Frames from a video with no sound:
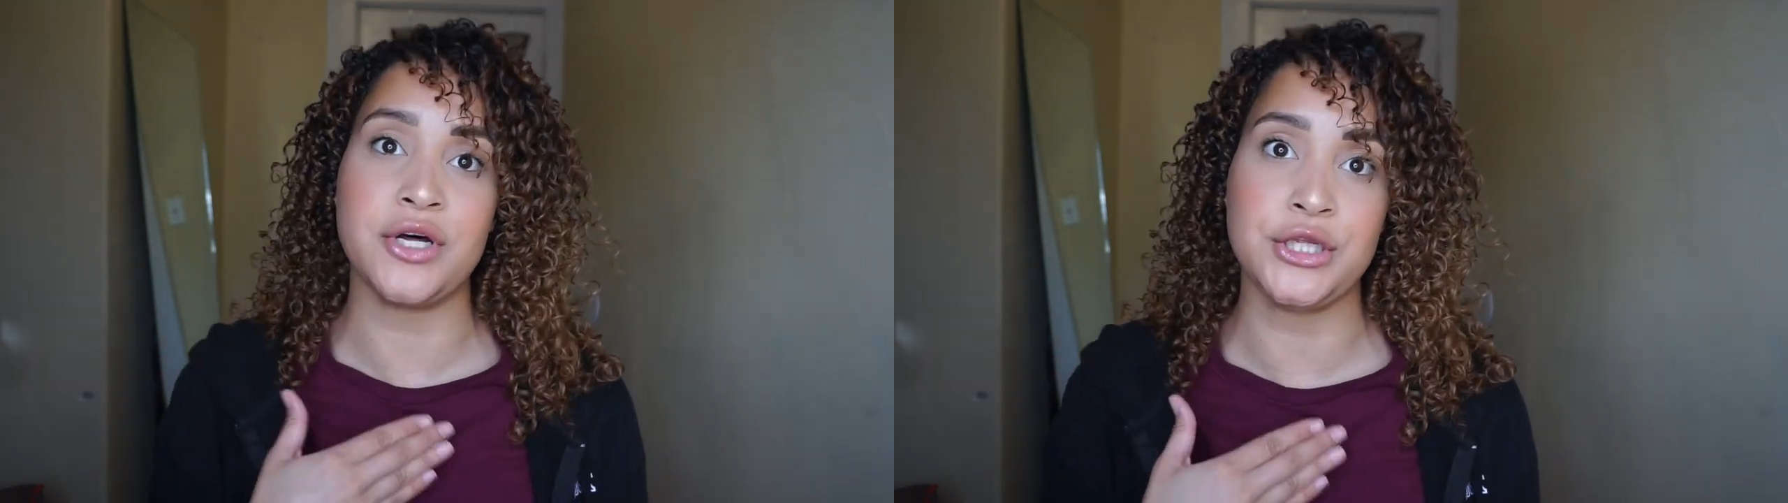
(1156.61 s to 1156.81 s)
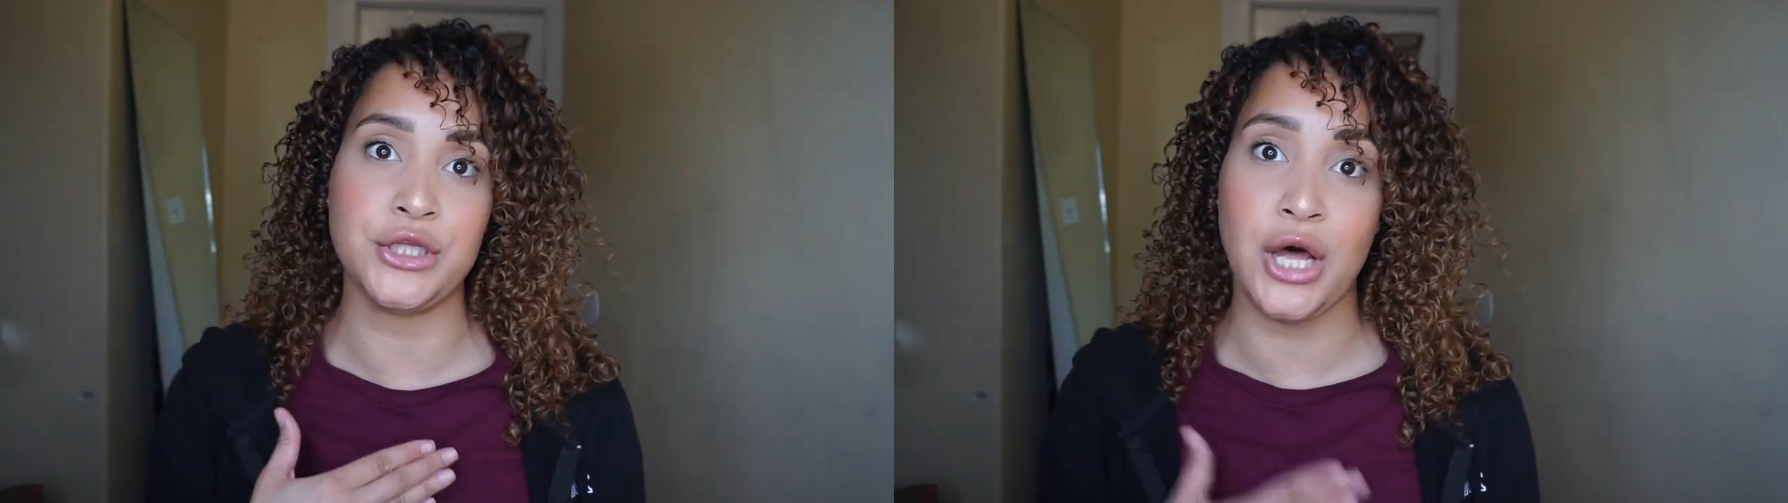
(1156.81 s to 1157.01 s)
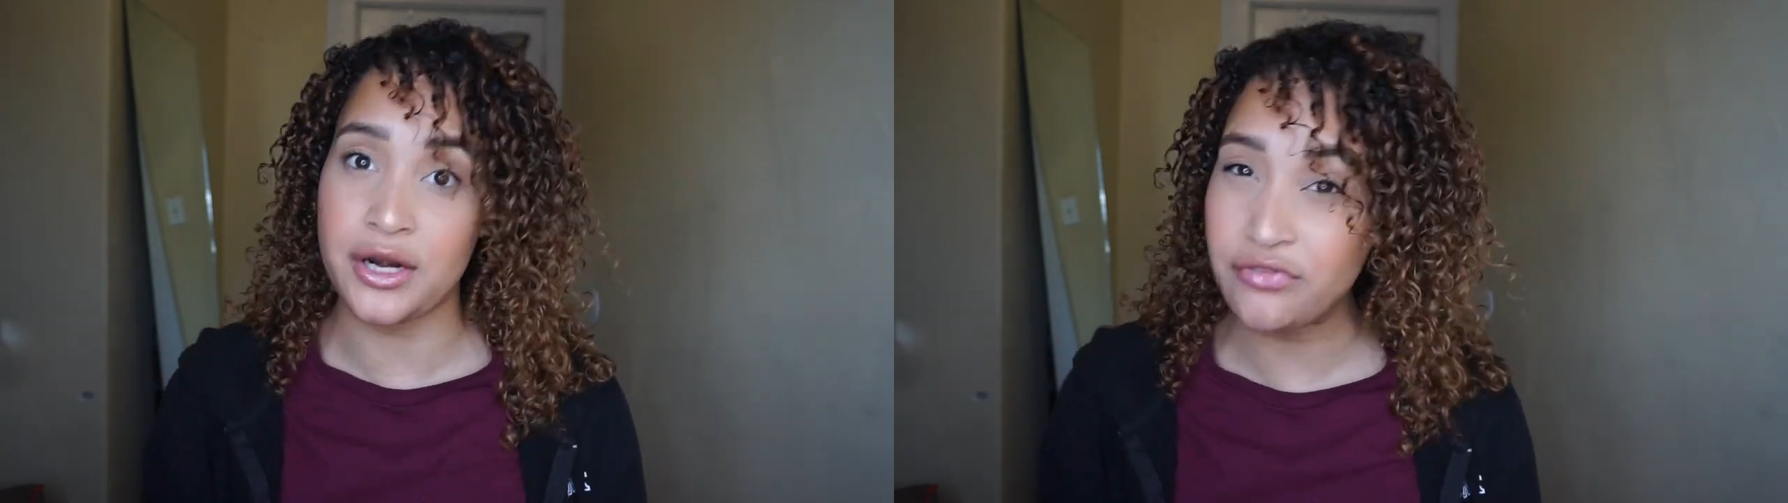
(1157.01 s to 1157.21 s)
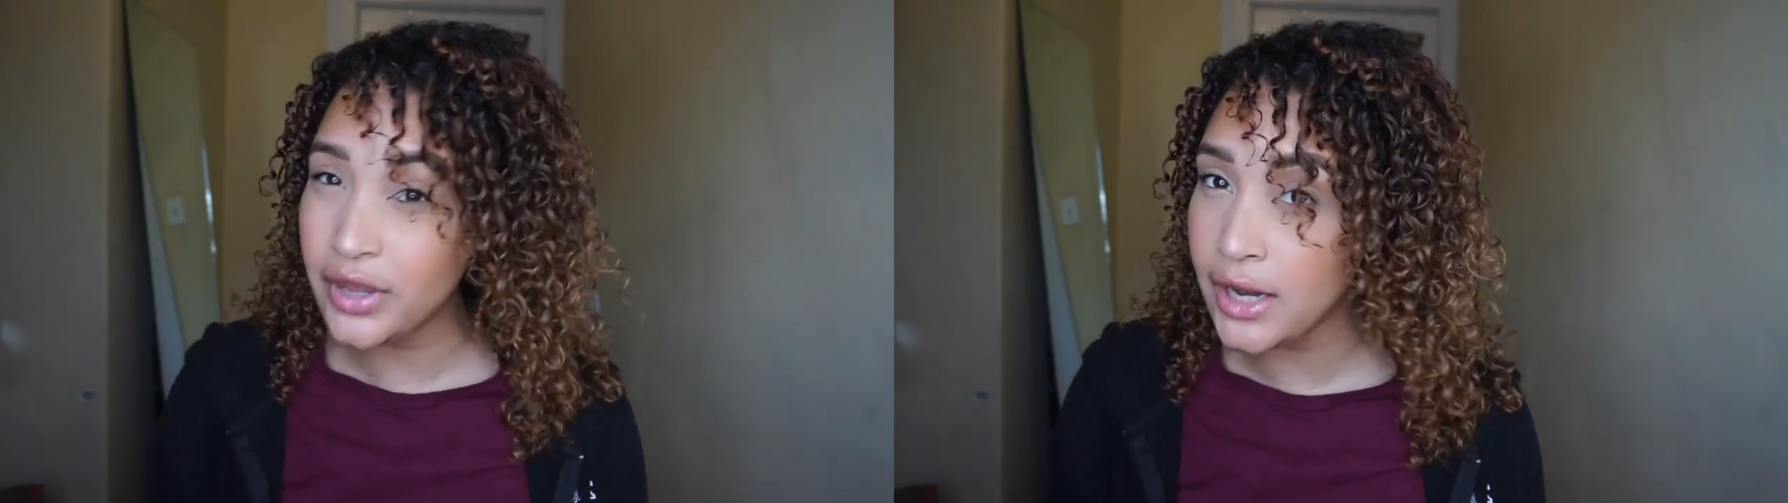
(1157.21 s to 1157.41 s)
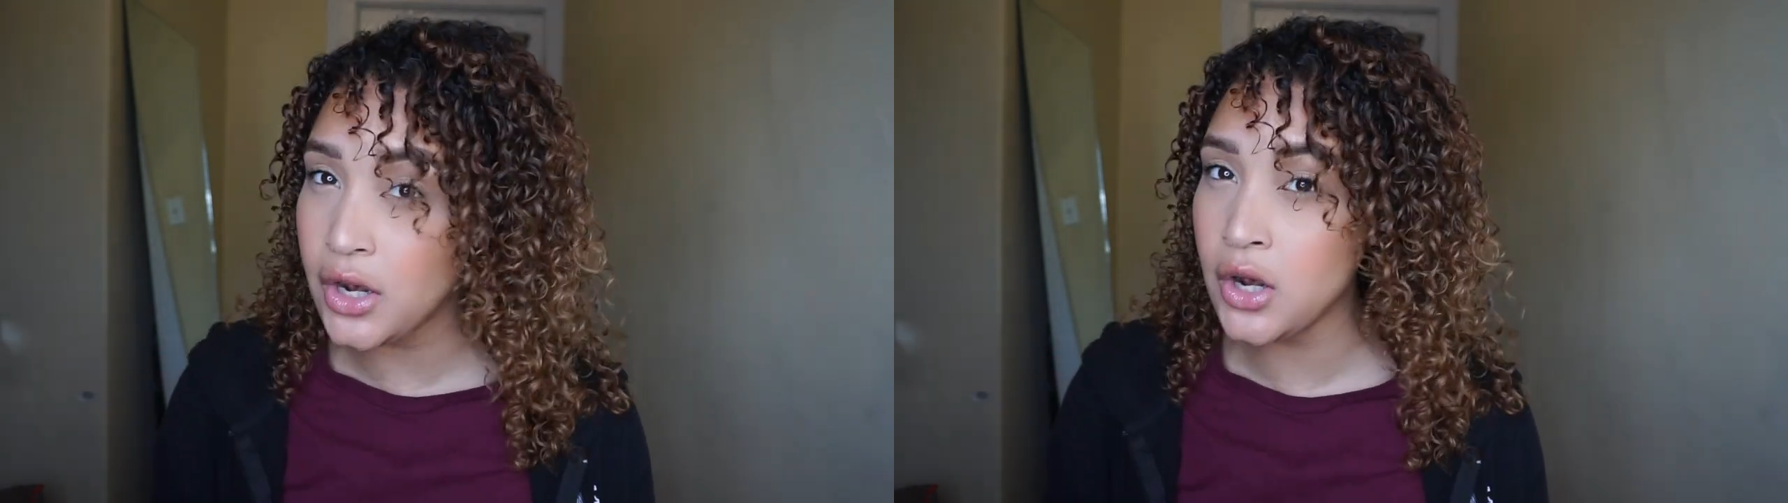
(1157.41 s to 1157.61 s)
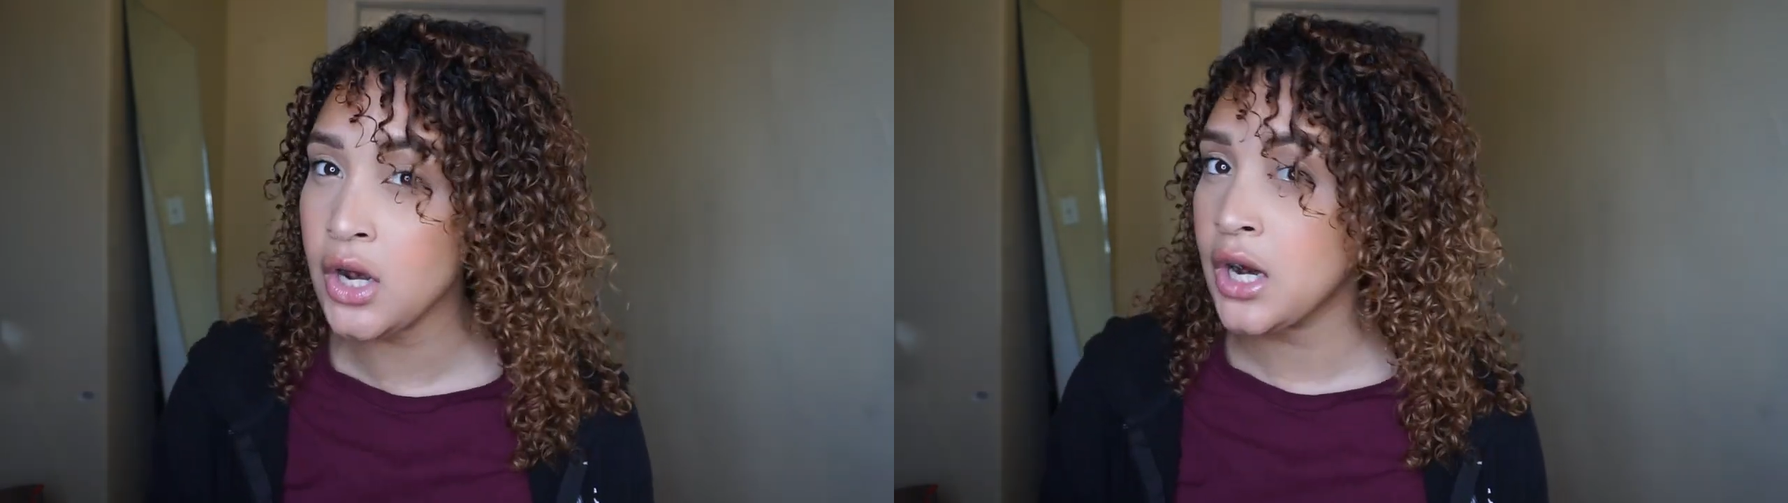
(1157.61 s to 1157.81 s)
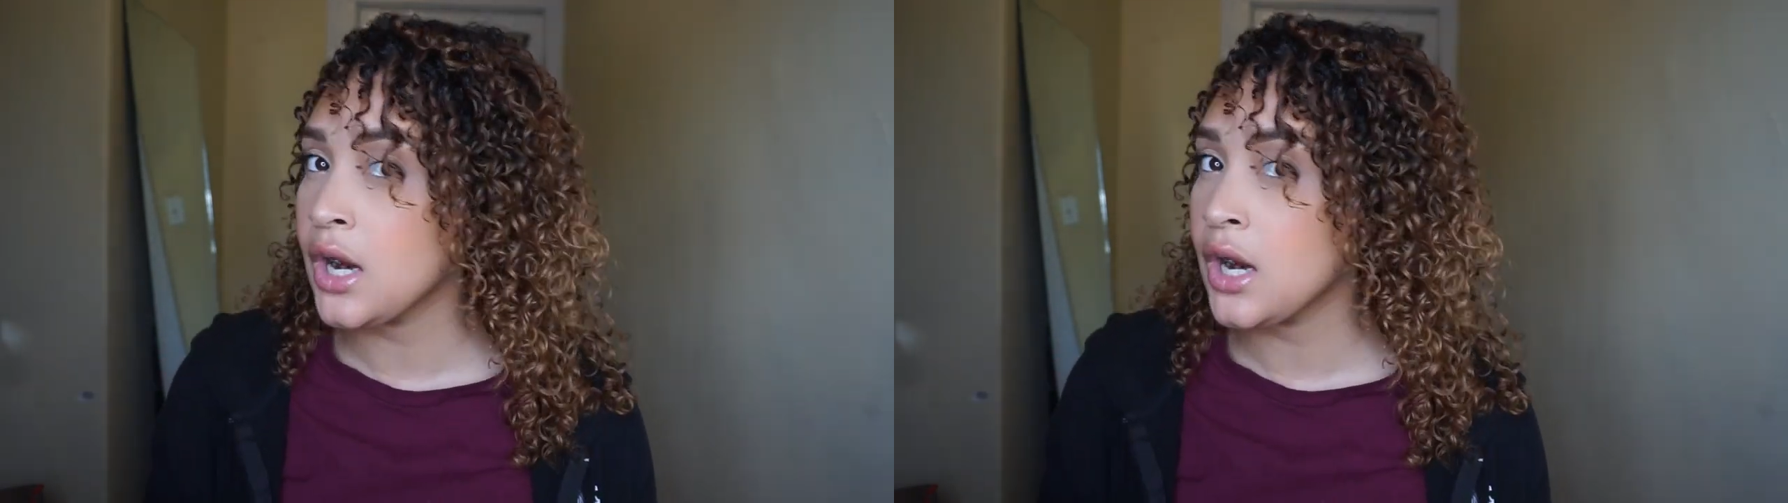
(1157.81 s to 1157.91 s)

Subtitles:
a lot of hair.